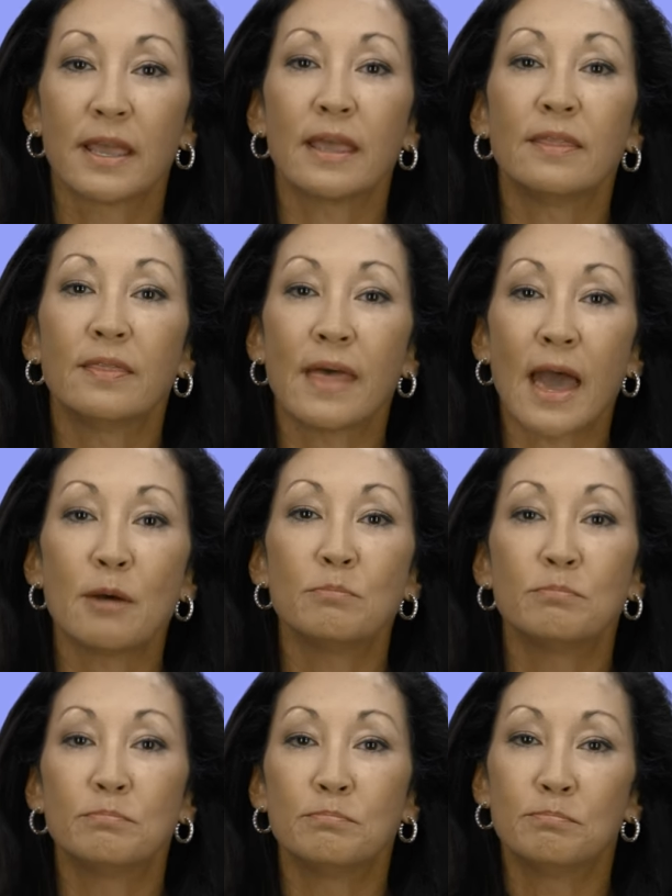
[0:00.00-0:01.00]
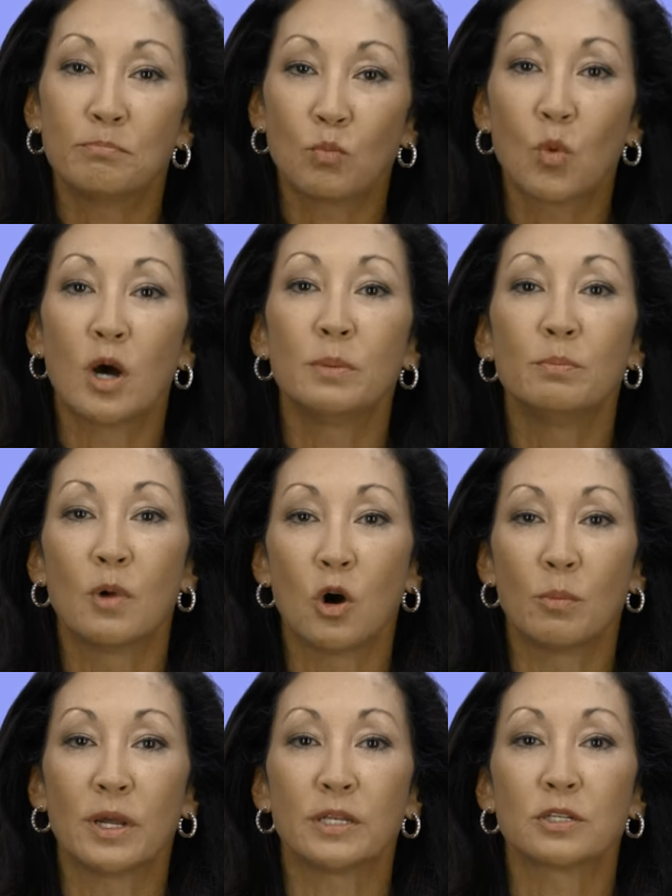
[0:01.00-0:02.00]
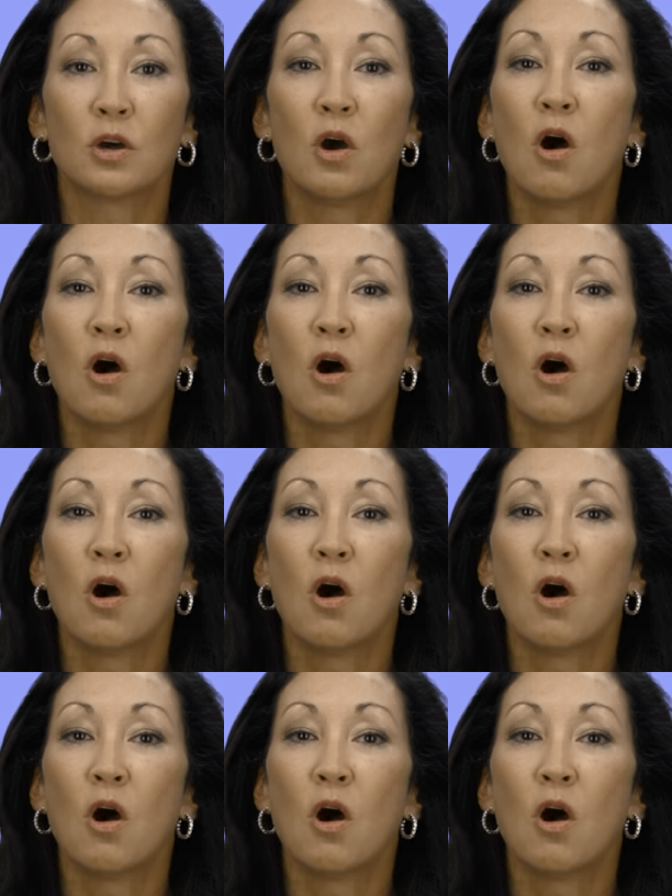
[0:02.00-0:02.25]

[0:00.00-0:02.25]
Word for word: In that one moment,